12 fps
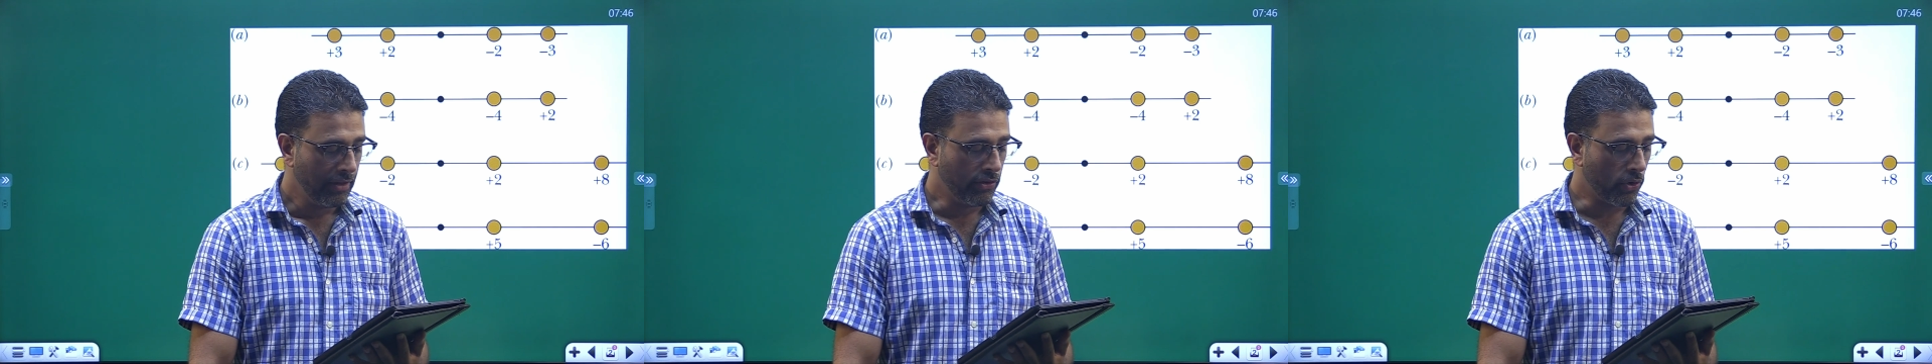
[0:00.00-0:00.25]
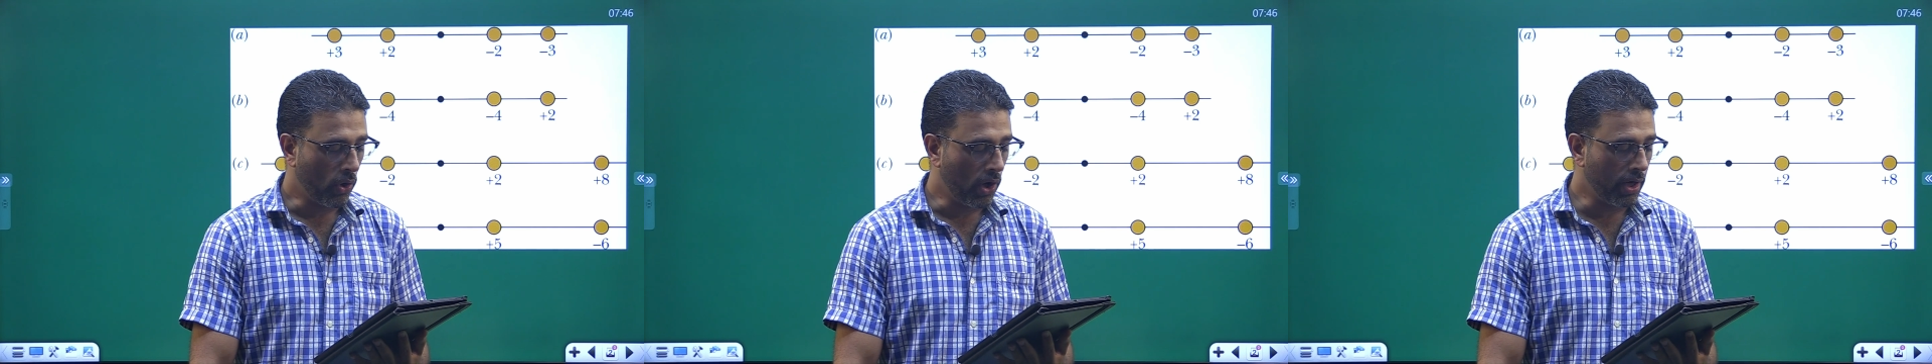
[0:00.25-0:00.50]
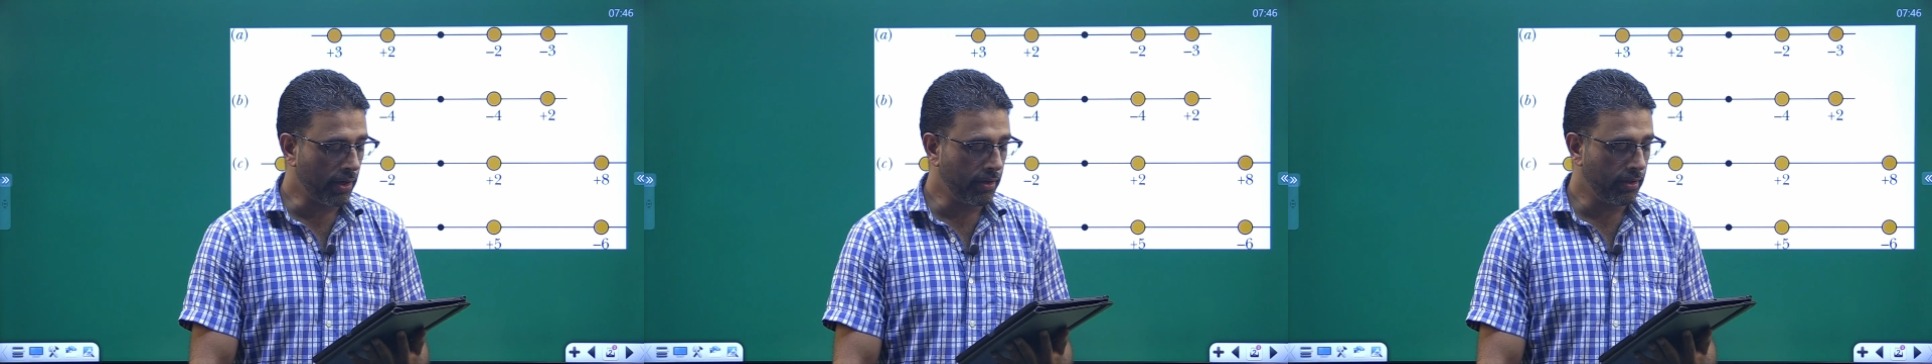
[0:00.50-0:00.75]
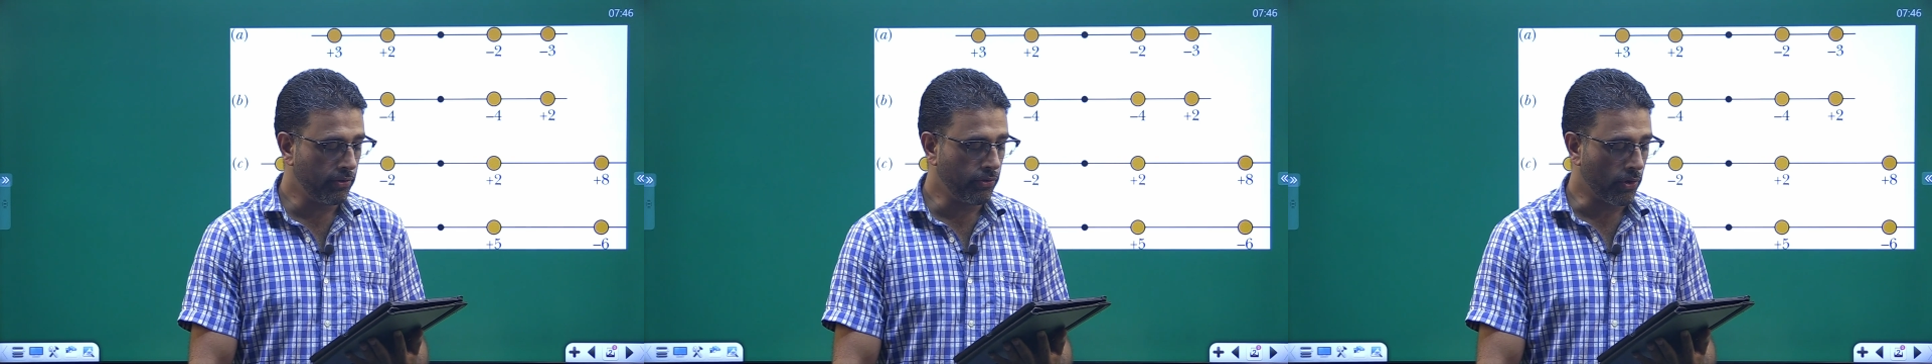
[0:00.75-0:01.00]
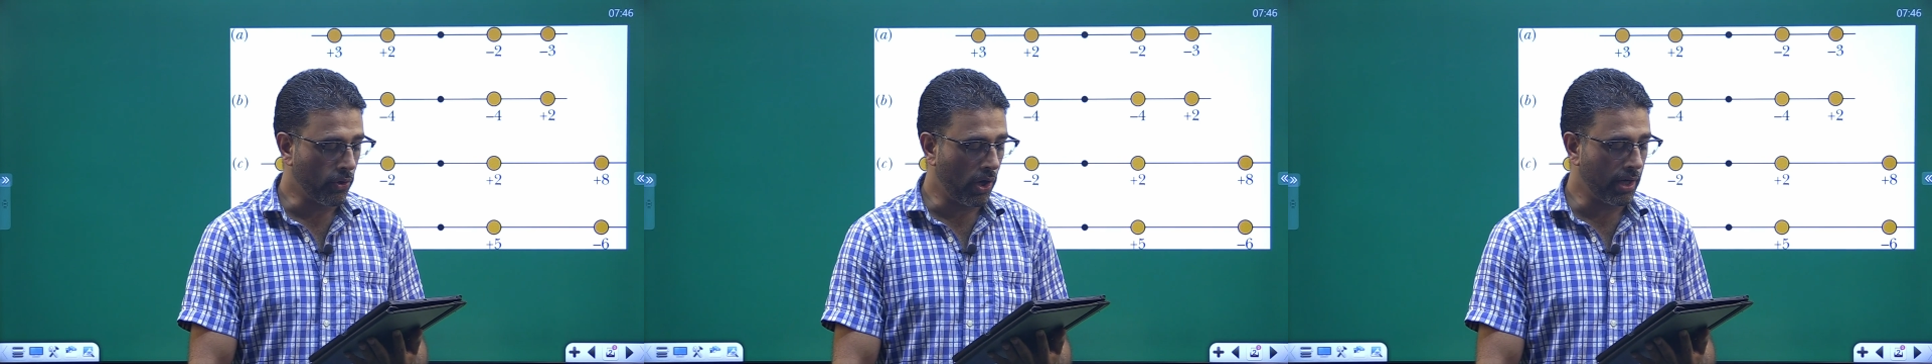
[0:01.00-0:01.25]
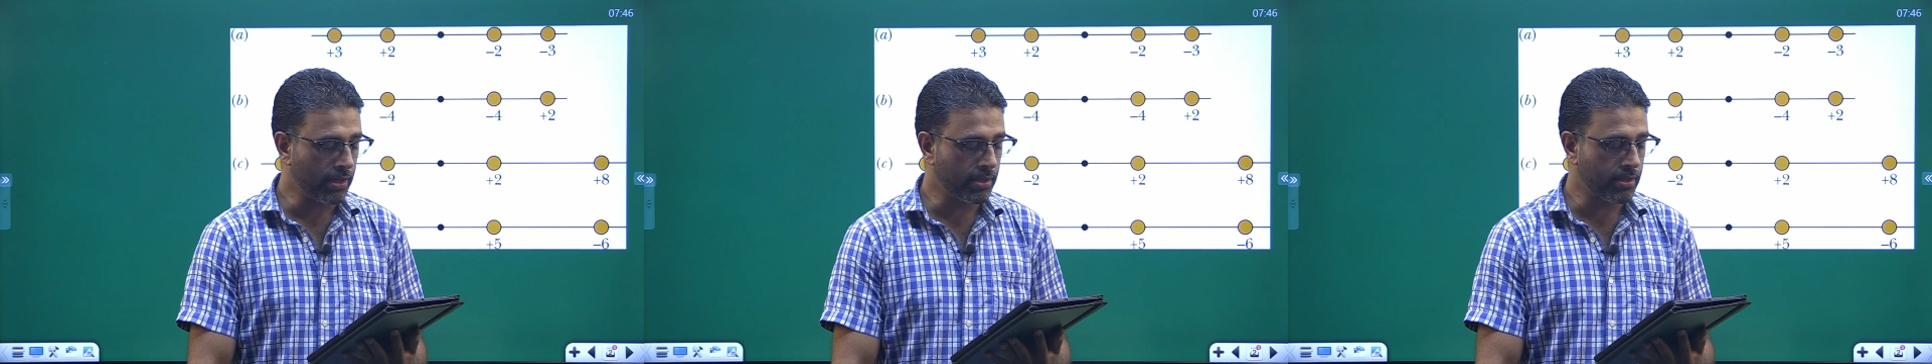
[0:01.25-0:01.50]
The
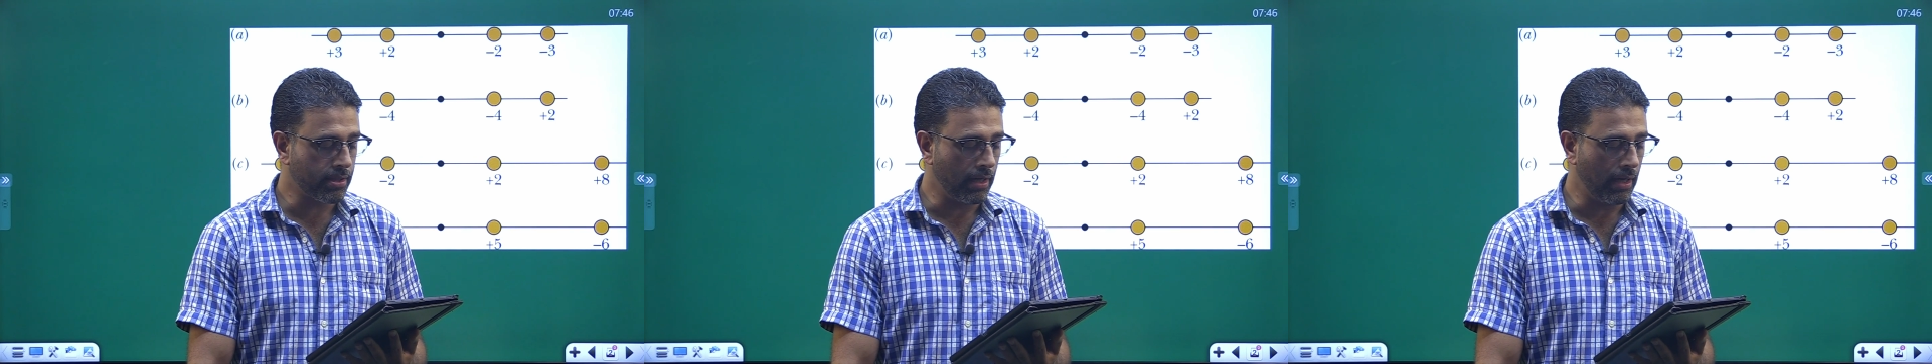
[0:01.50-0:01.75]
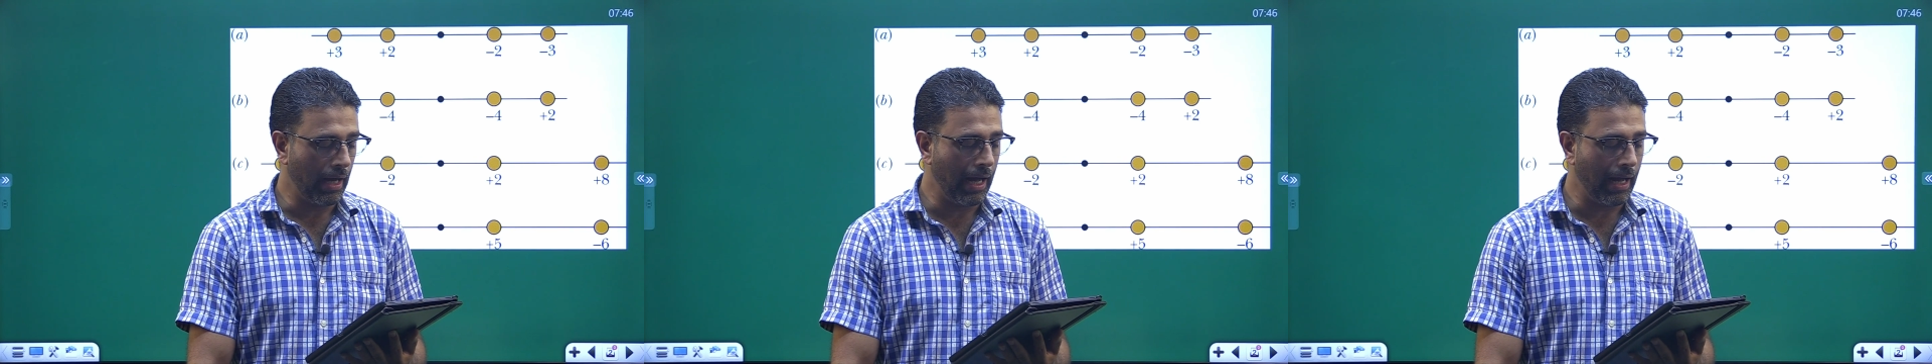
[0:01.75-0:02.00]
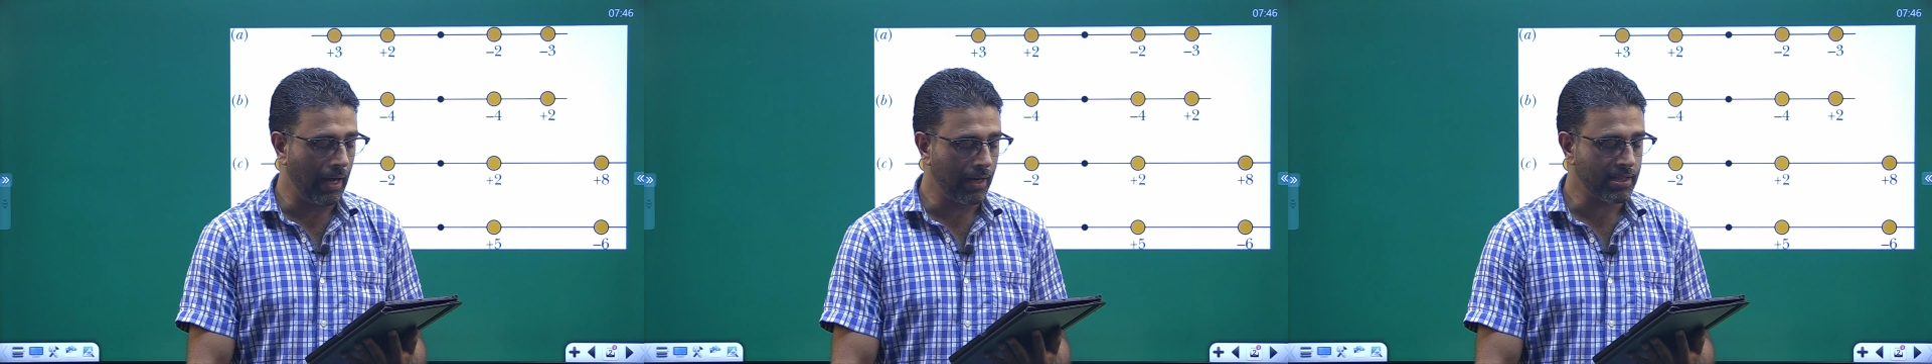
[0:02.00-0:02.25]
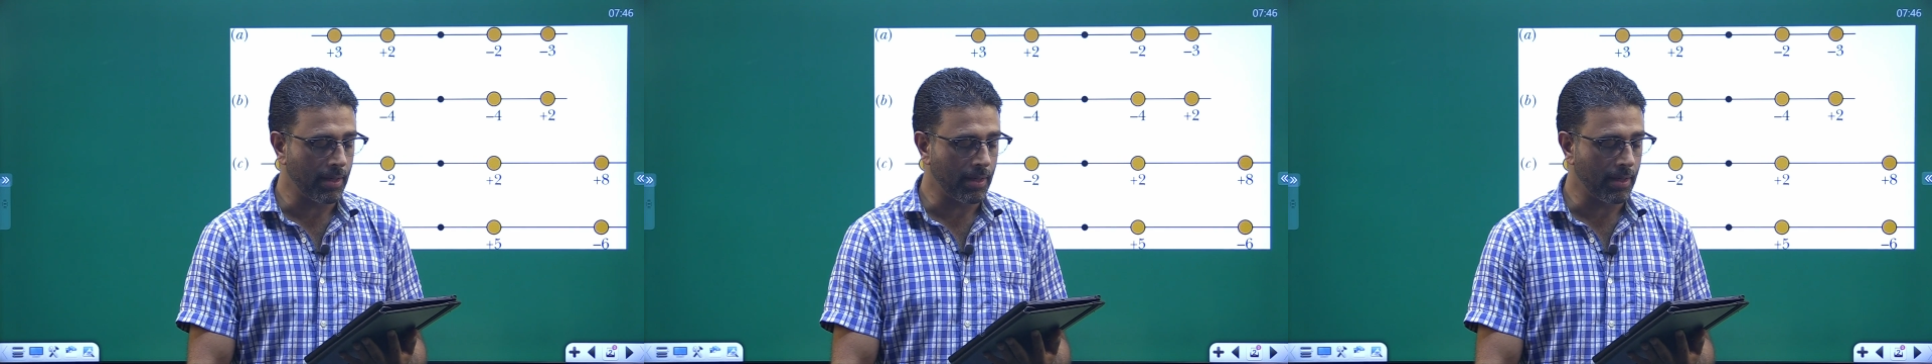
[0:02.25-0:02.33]
rods are